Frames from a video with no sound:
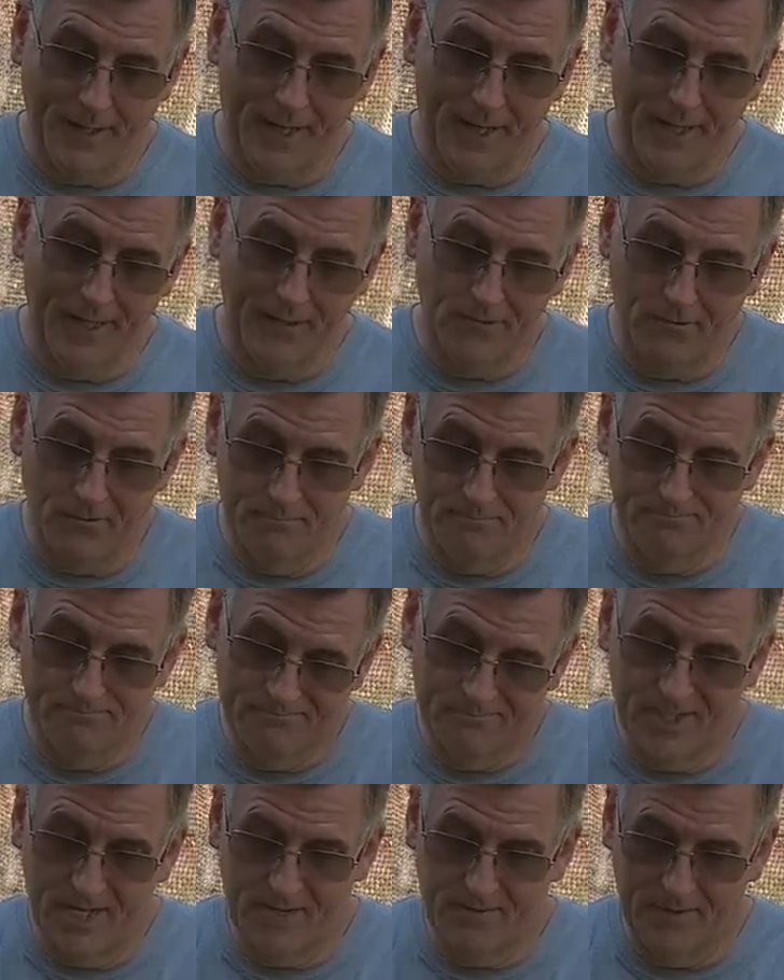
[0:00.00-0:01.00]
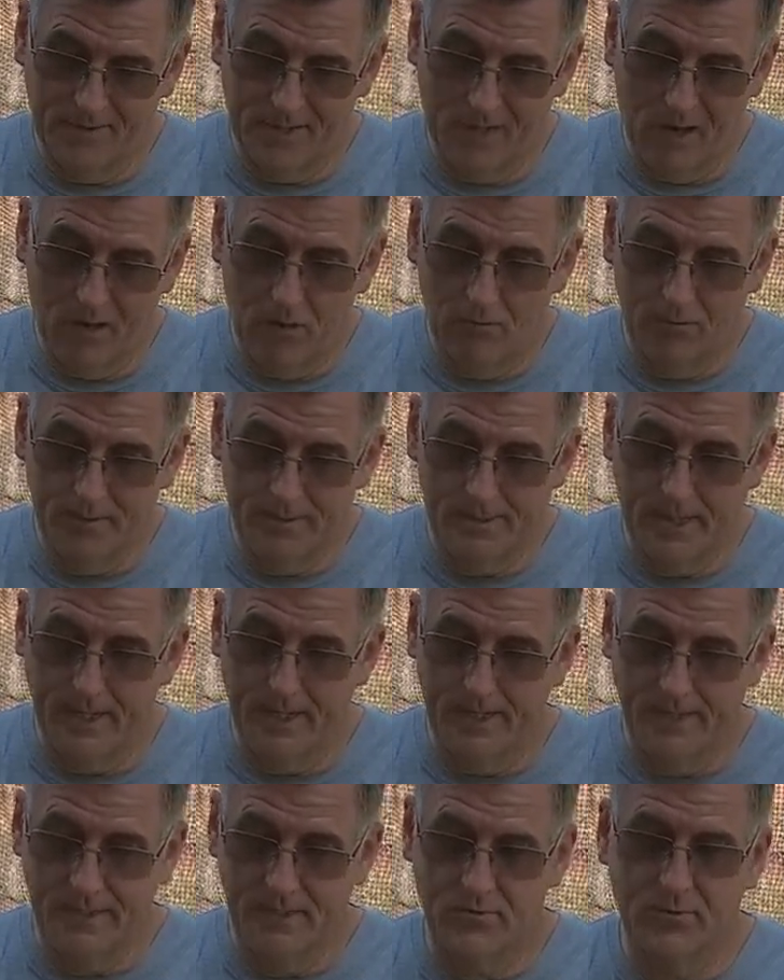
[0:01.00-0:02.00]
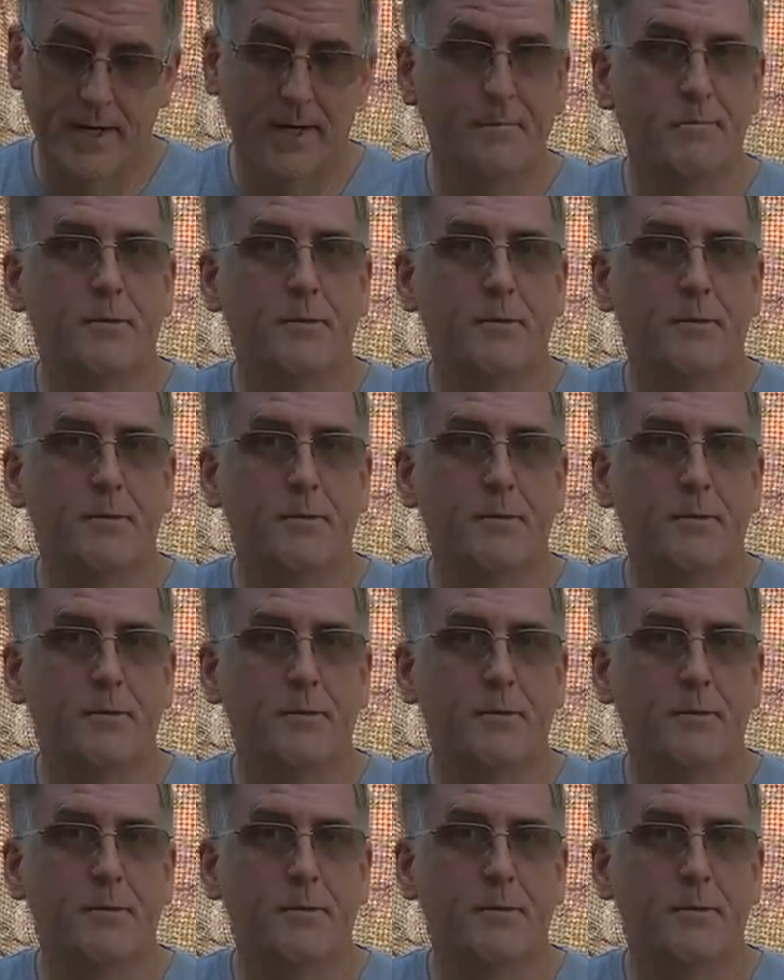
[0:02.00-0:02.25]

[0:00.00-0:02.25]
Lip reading: and you'll generally always get a strike